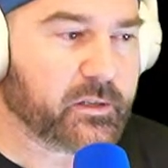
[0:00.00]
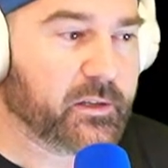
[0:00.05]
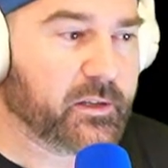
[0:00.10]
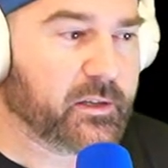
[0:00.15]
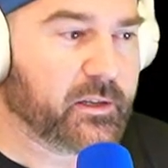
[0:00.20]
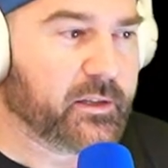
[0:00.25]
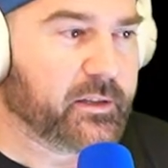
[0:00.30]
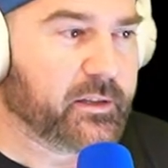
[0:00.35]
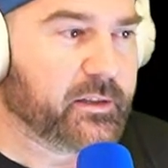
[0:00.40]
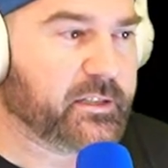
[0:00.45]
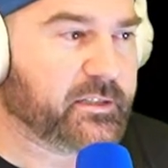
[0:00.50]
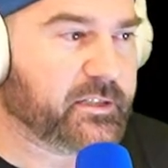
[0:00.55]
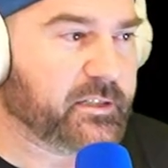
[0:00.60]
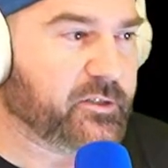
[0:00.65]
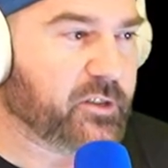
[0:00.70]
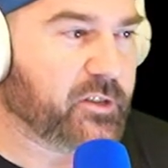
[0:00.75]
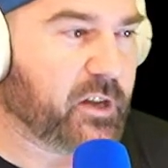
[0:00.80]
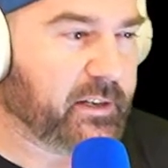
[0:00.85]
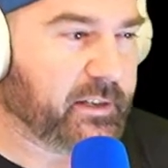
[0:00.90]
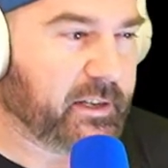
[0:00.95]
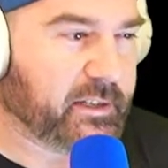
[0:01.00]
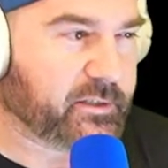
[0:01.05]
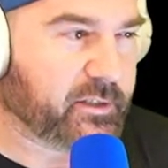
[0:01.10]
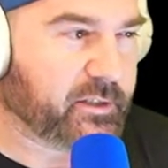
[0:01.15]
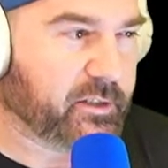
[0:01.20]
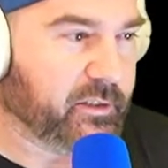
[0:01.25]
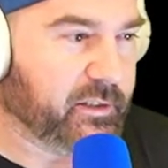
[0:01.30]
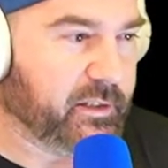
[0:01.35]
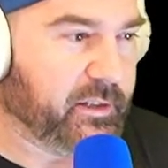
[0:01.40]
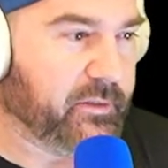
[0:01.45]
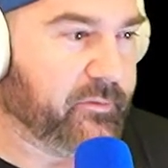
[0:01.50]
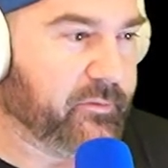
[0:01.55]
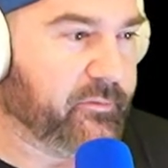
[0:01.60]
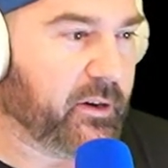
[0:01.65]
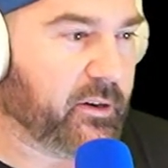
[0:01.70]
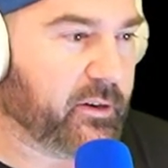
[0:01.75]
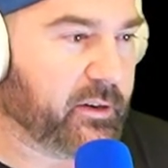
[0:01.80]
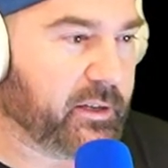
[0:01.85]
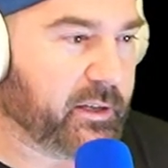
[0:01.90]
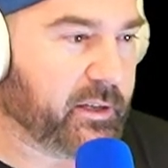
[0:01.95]
This is not necessarily
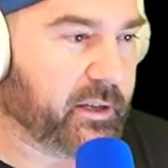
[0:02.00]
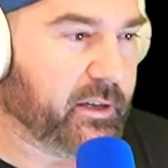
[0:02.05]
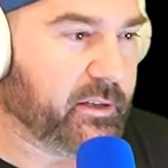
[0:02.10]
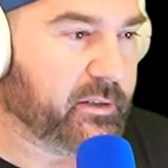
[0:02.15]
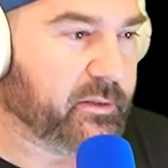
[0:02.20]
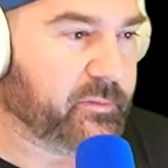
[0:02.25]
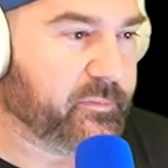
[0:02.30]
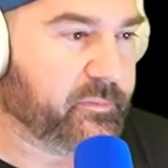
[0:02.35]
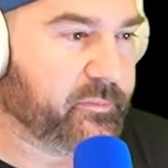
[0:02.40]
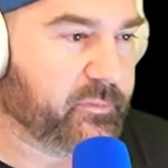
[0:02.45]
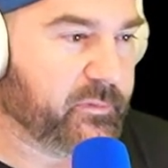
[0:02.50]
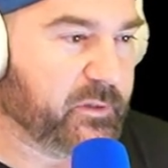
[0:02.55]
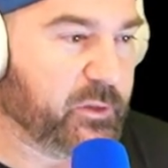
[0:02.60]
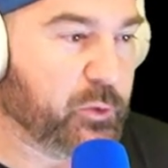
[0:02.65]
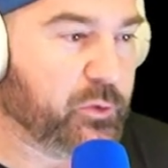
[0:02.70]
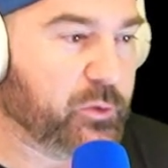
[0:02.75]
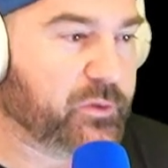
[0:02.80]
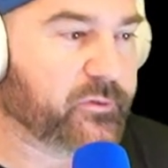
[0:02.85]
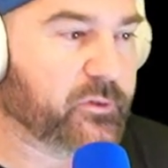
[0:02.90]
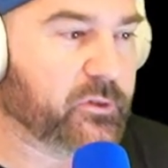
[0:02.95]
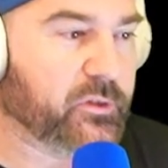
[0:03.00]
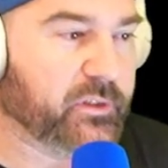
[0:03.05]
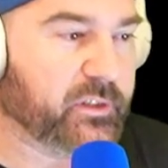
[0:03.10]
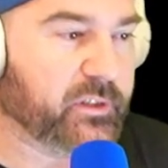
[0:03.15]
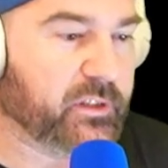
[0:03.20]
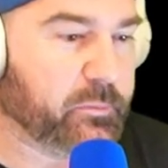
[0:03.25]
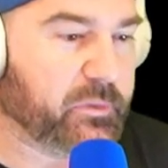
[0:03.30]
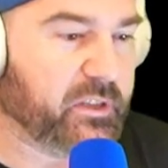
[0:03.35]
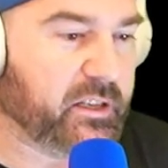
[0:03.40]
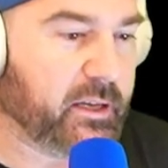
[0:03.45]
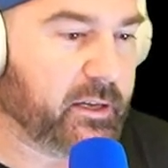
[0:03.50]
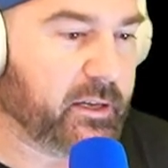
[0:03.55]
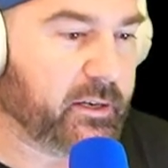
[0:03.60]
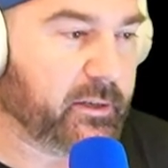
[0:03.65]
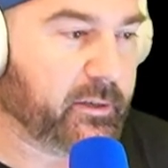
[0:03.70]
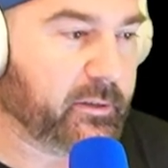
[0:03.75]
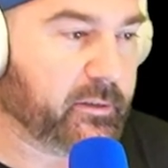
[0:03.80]
very useful in the beginning.